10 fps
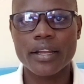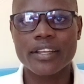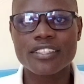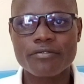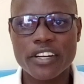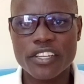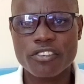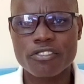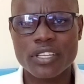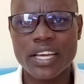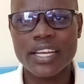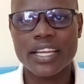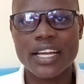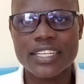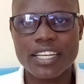these variations can
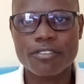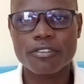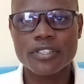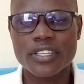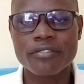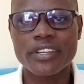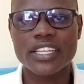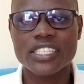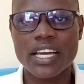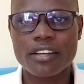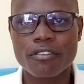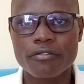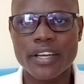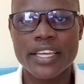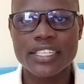cut across even a child
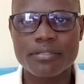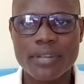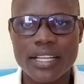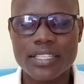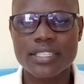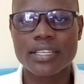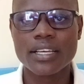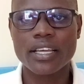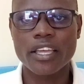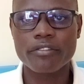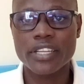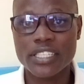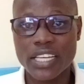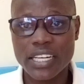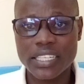of 80 months, even a
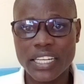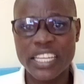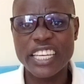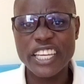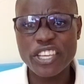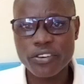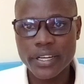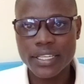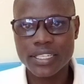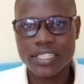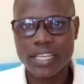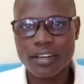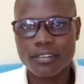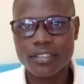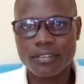child, a neonate, a
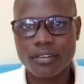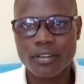child